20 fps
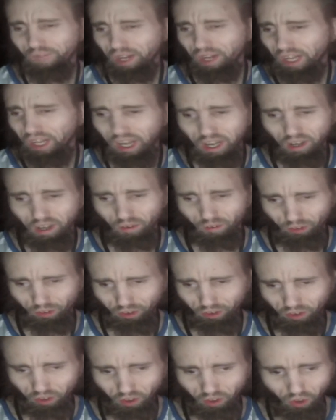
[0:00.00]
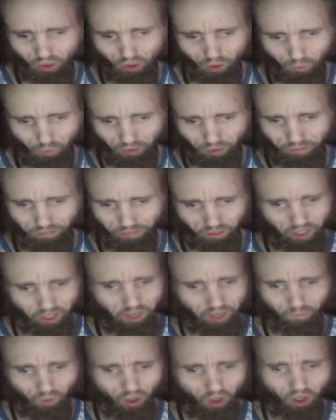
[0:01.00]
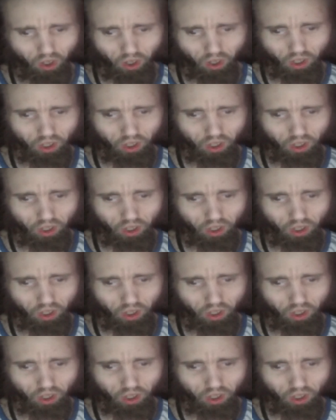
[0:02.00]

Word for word: my house, which they were.